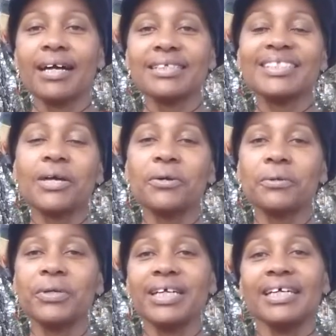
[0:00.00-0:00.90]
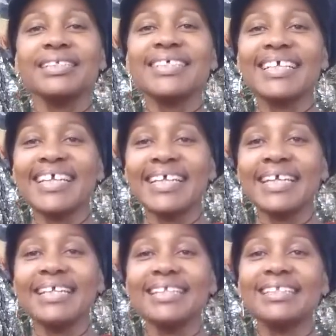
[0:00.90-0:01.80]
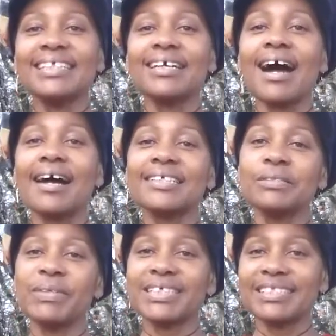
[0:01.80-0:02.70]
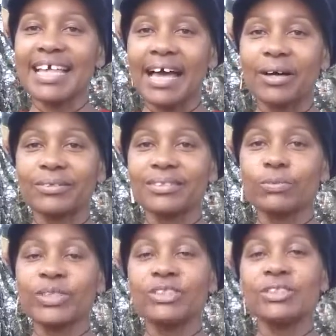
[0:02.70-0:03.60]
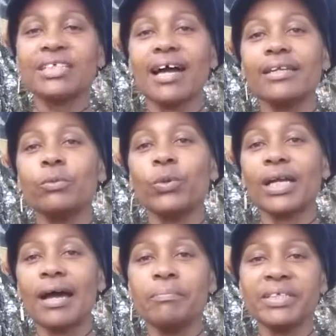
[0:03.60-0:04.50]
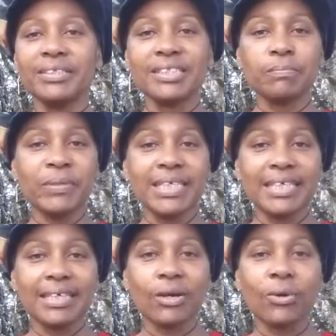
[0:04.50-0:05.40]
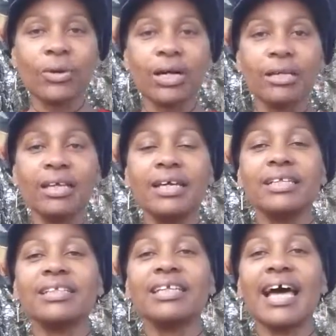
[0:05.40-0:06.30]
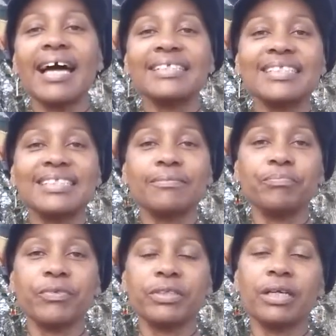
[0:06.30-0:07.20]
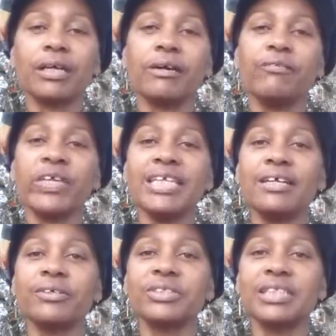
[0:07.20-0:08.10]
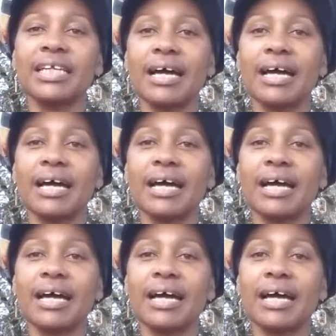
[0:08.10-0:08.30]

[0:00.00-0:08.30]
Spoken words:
So to end the cosmic sounds, which is kind of what I've been speaking on the last videos that